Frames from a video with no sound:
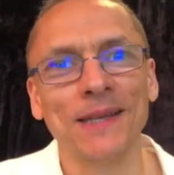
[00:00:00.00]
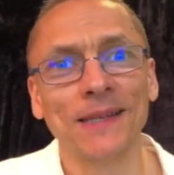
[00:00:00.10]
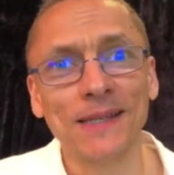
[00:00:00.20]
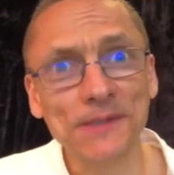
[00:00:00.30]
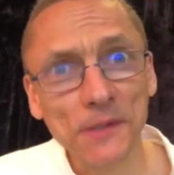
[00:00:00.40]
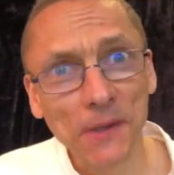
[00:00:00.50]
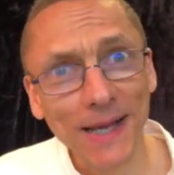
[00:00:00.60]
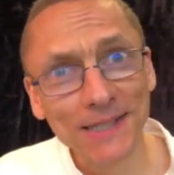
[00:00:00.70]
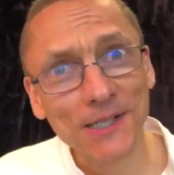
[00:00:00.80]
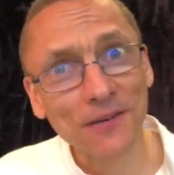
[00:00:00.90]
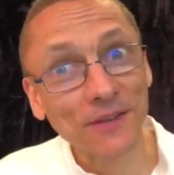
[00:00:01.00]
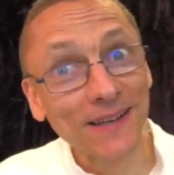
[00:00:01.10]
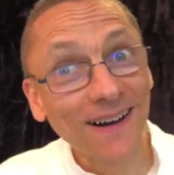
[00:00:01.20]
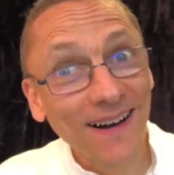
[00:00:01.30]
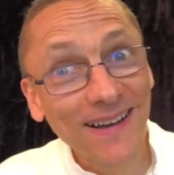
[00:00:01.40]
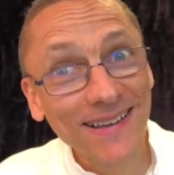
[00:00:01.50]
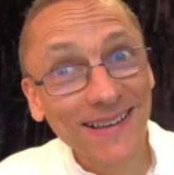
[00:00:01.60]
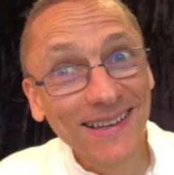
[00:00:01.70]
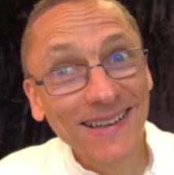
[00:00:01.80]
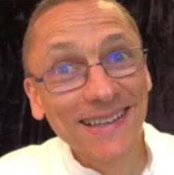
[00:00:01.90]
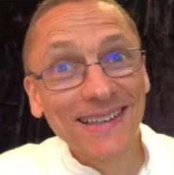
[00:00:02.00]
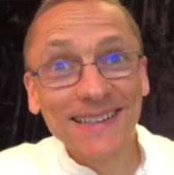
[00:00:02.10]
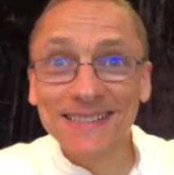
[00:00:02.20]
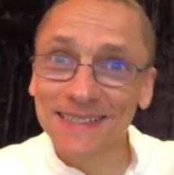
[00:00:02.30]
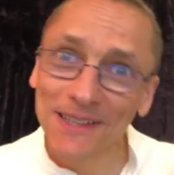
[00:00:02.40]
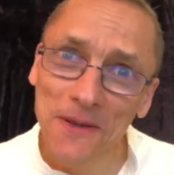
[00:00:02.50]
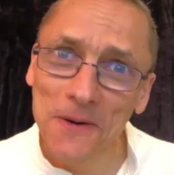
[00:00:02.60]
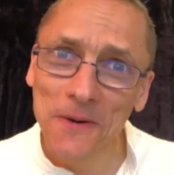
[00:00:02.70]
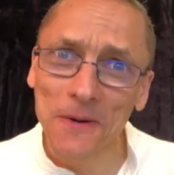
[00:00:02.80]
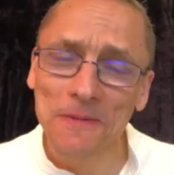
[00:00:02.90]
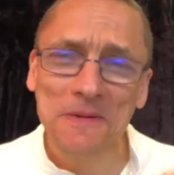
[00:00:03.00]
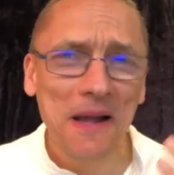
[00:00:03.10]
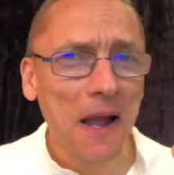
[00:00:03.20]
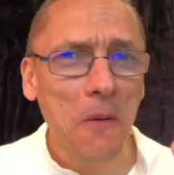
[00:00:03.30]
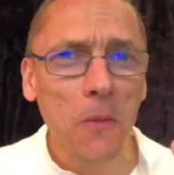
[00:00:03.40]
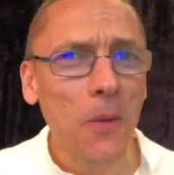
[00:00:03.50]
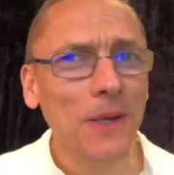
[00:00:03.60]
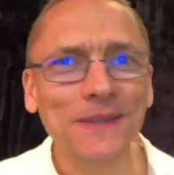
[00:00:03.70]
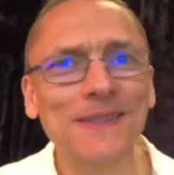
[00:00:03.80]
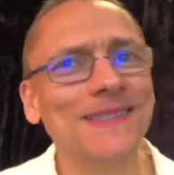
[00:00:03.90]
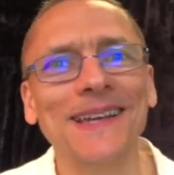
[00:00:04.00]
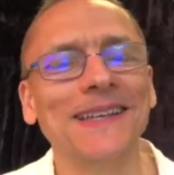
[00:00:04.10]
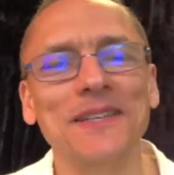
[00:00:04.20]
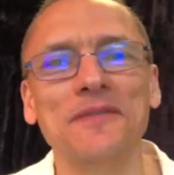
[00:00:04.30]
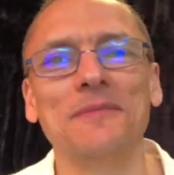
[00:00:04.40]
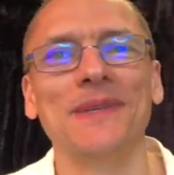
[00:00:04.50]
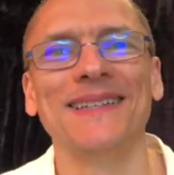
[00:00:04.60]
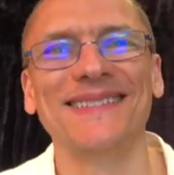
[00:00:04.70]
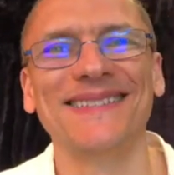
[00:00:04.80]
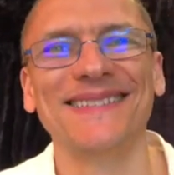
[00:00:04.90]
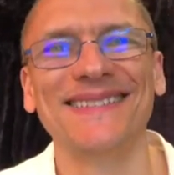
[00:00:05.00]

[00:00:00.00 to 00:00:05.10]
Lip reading: Is your HRV high? Is it low? And what does that even mean?